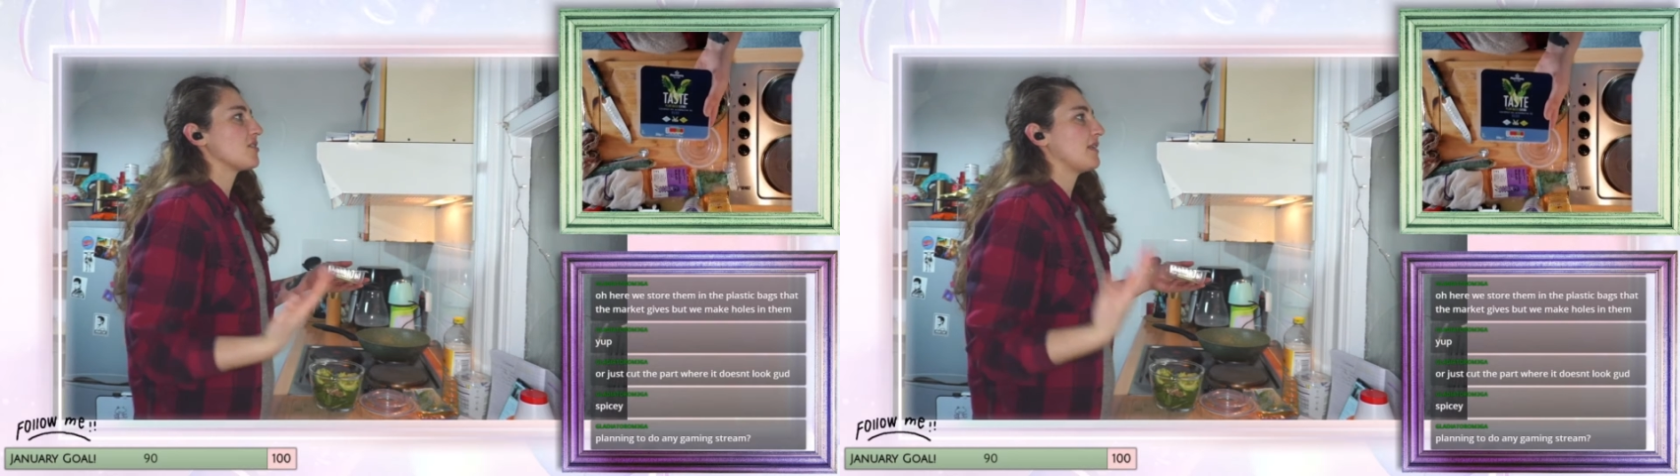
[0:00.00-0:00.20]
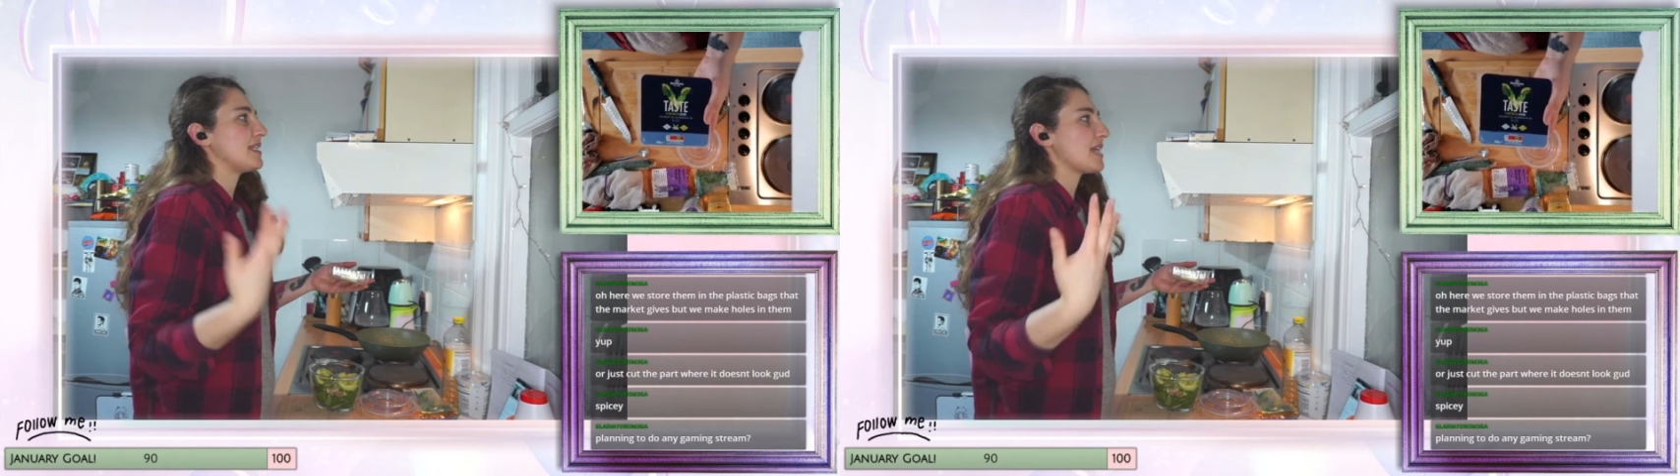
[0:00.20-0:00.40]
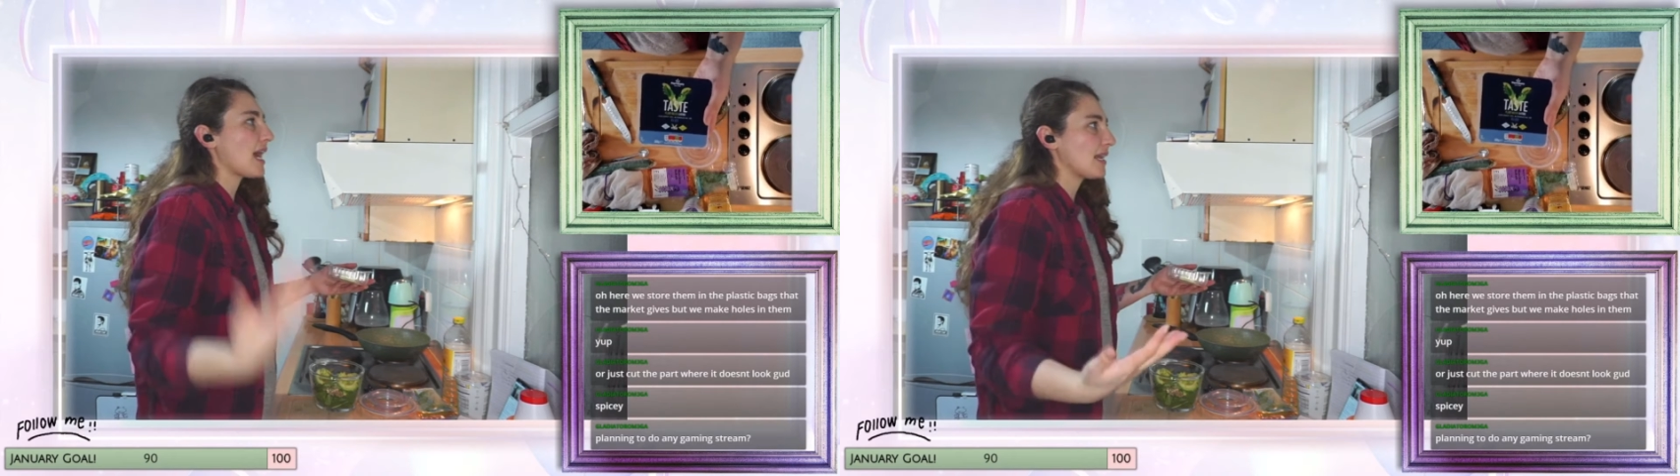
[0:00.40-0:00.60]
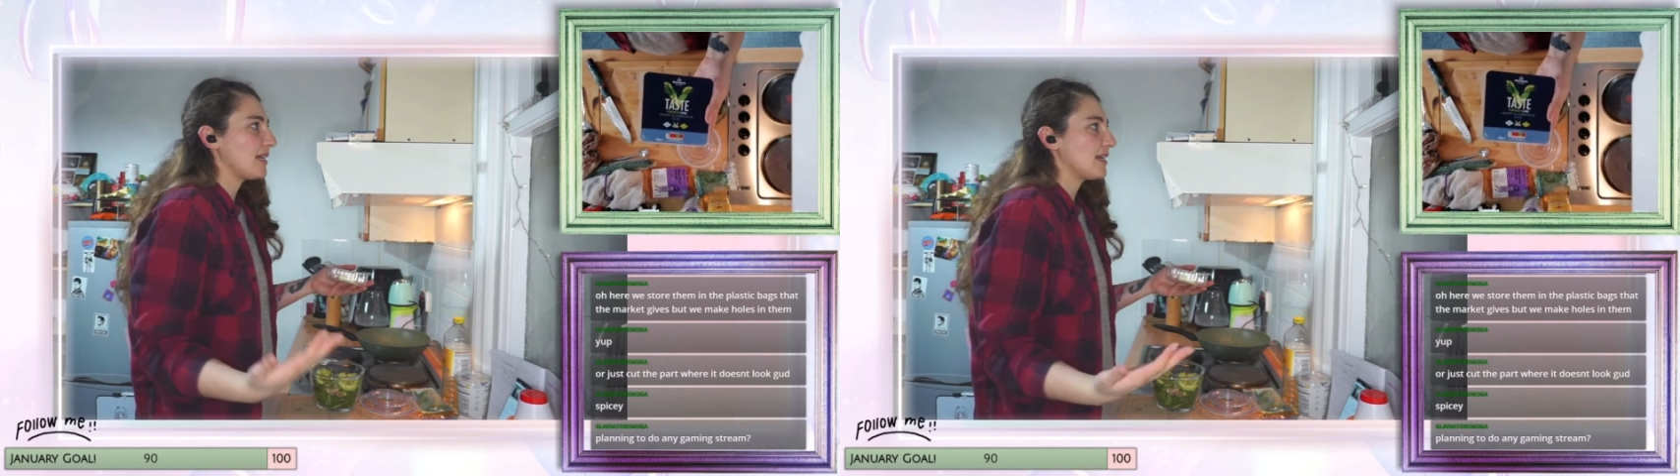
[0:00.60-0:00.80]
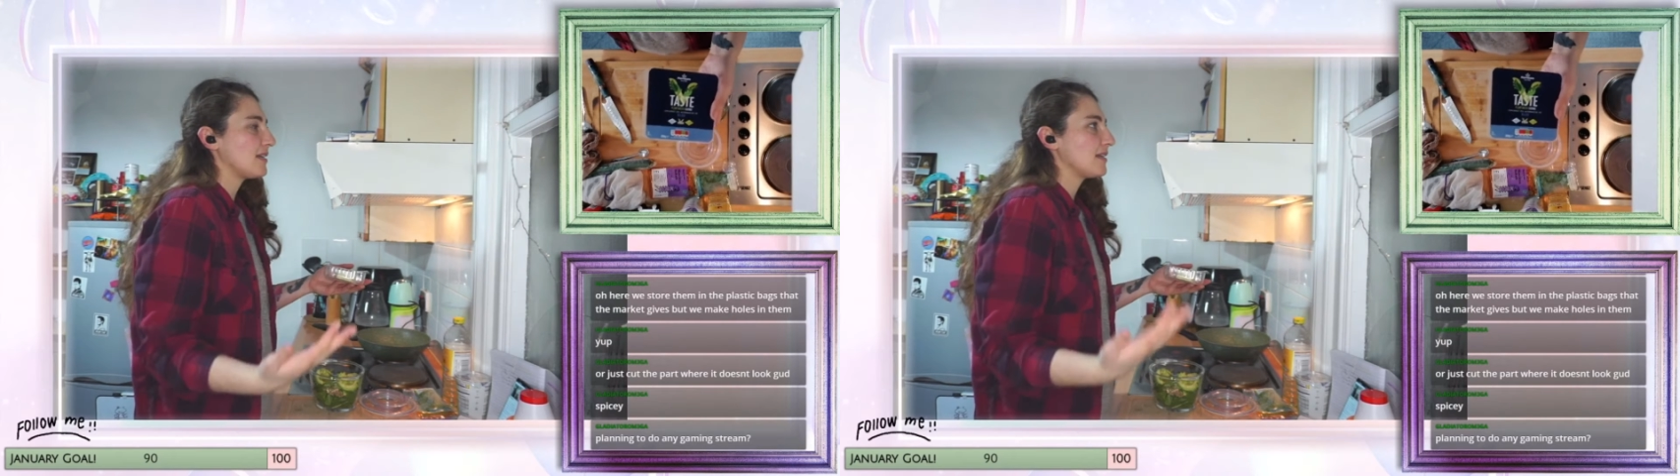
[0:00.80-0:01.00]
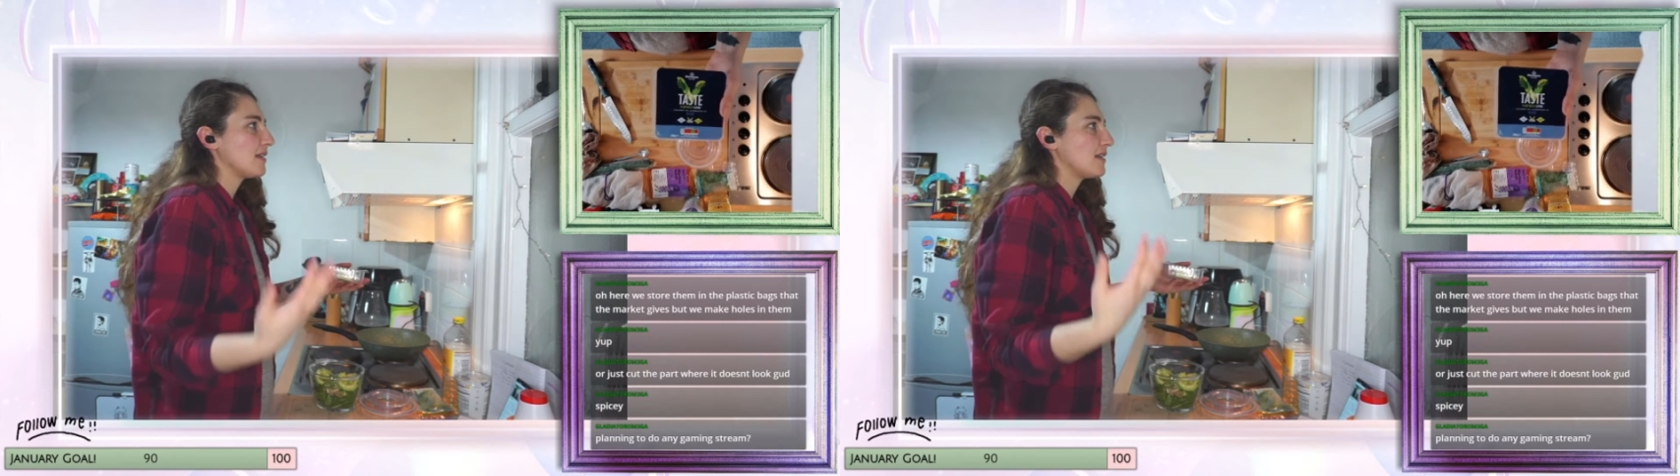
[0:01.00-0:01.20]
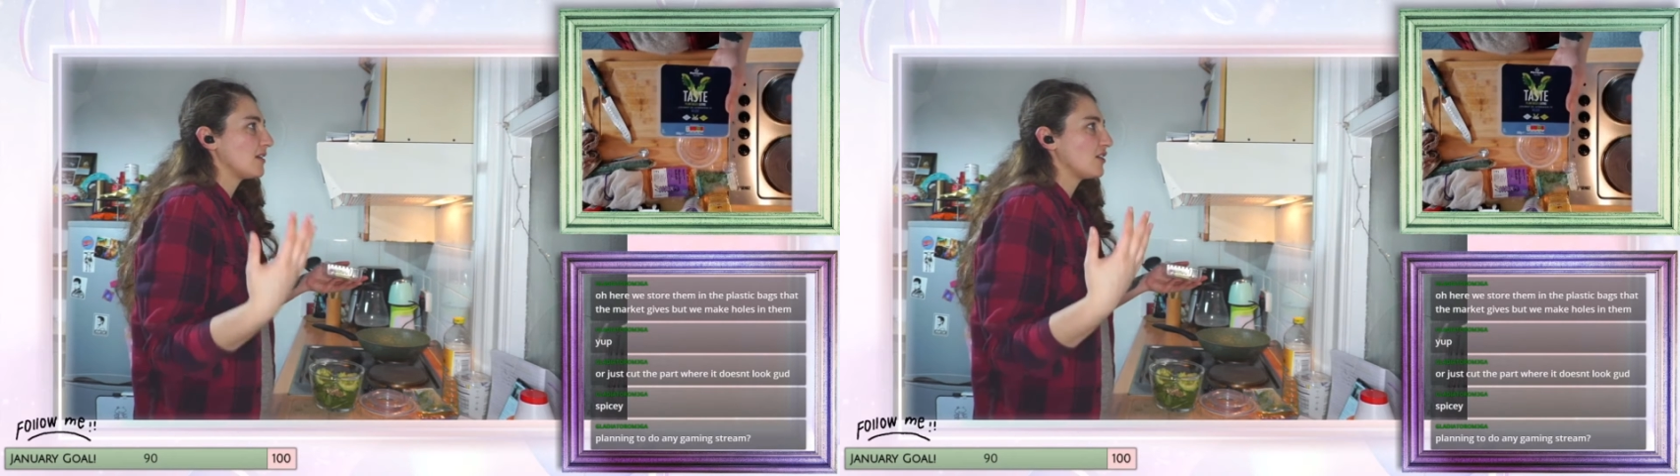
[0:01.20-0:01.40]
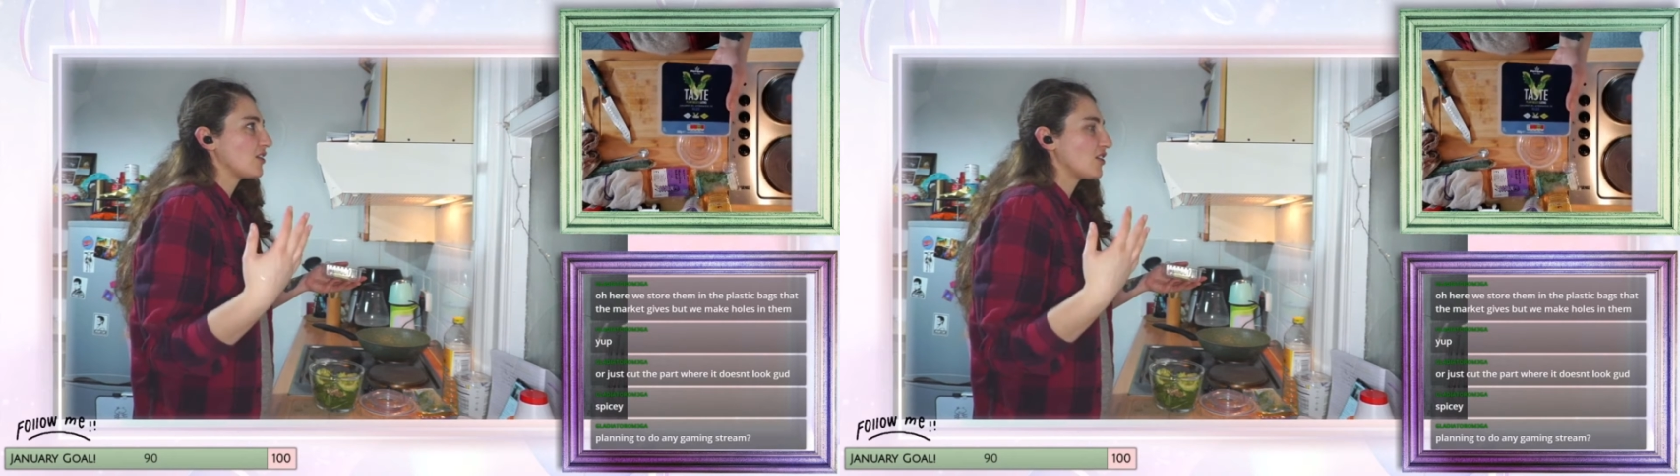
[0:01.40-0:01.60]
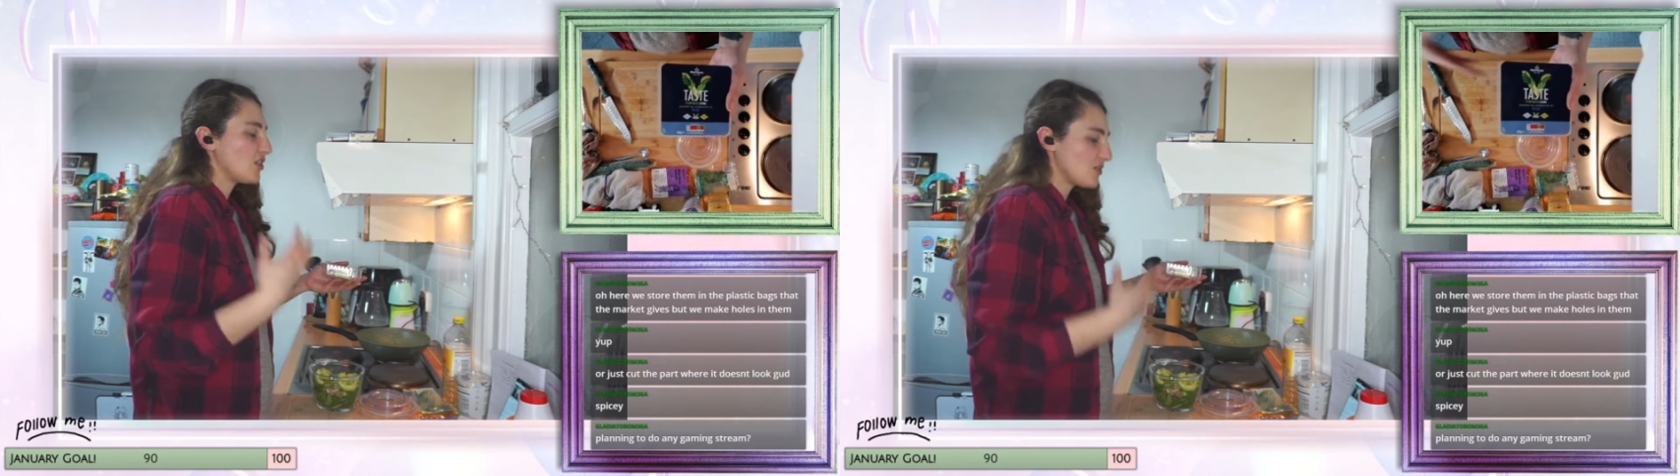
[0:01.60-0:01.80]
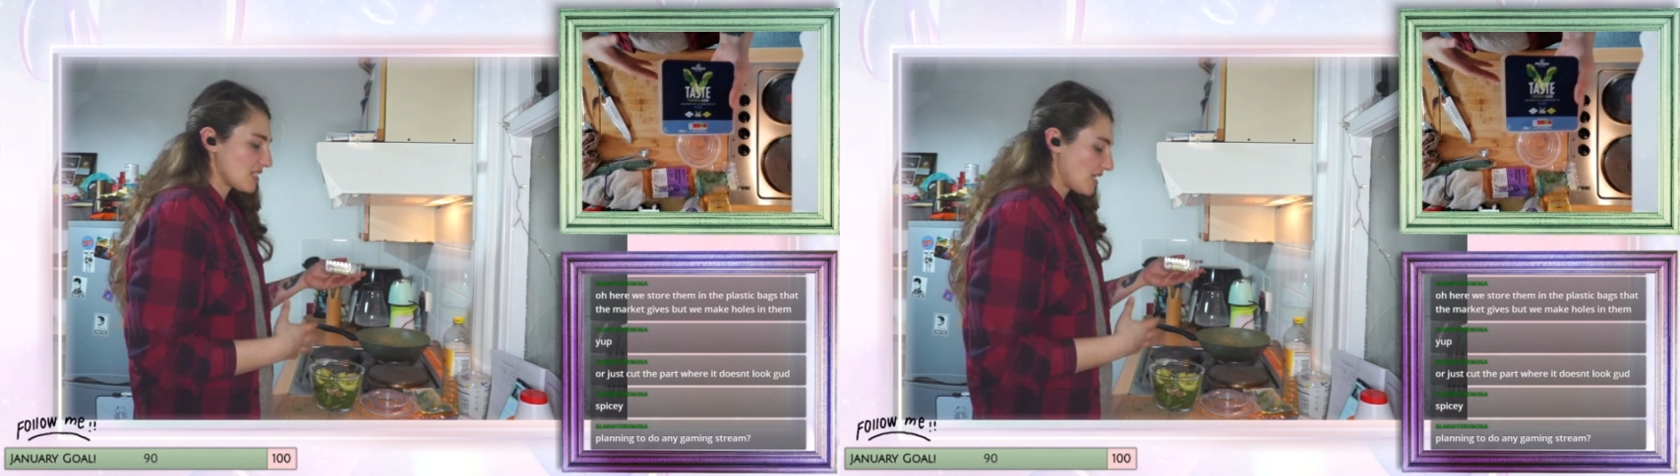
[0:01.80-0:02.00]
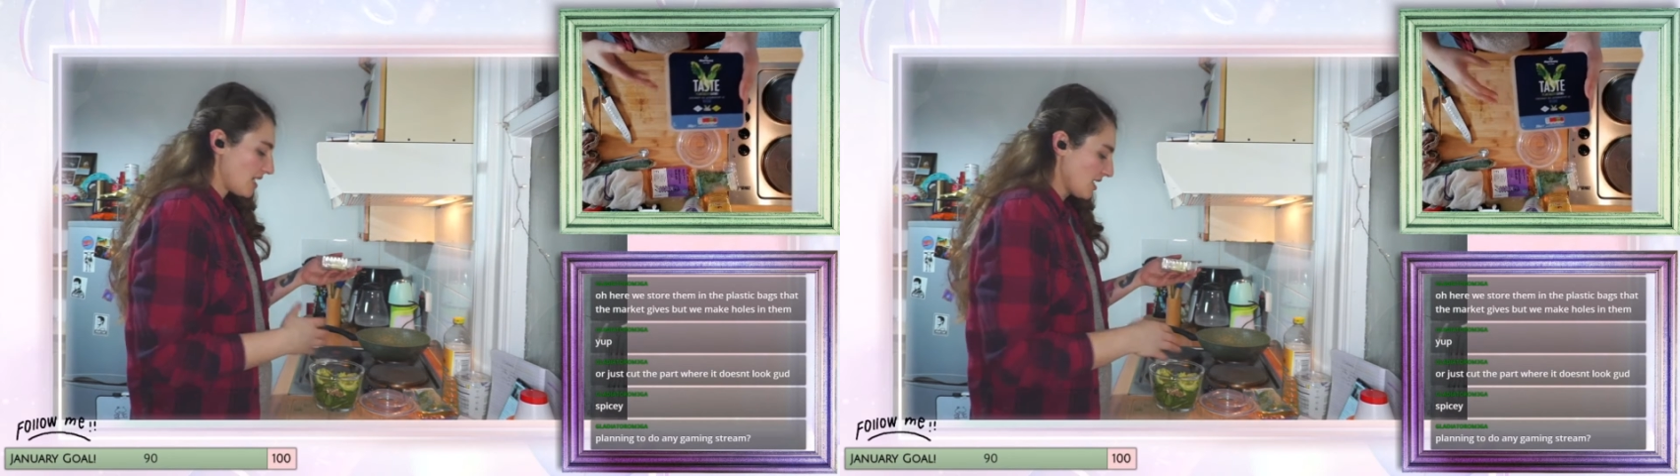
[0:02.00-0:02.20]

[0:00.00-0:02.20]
Italian cuisine,